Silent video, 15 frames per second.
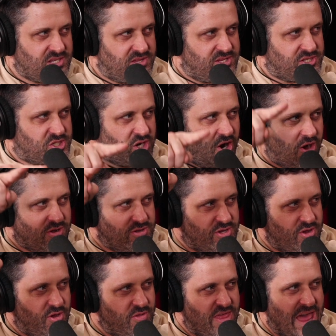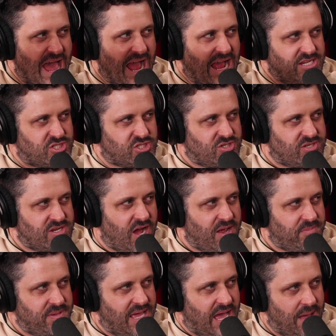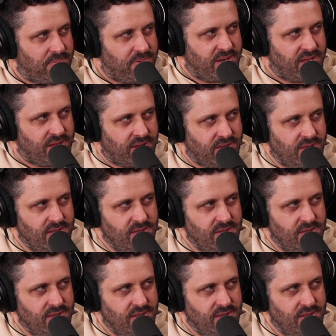on the chart, you know, that should not be happening.